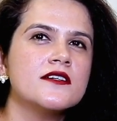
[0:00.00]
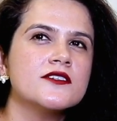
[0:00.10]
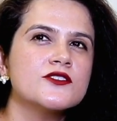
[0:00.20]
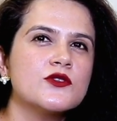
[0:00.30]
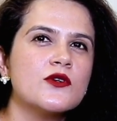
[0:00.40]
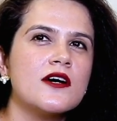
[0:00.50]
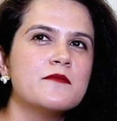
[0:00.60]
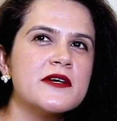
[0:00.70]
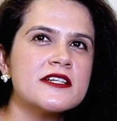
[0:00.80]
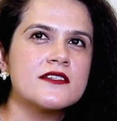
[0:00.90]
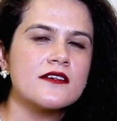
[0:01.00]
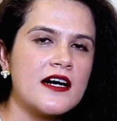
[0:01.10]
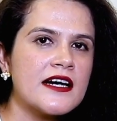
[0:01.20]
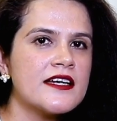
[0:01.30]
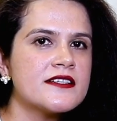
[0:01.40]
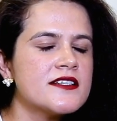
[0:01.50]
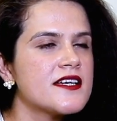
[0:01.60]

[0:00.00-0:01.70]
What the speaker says: you know, a bit, I did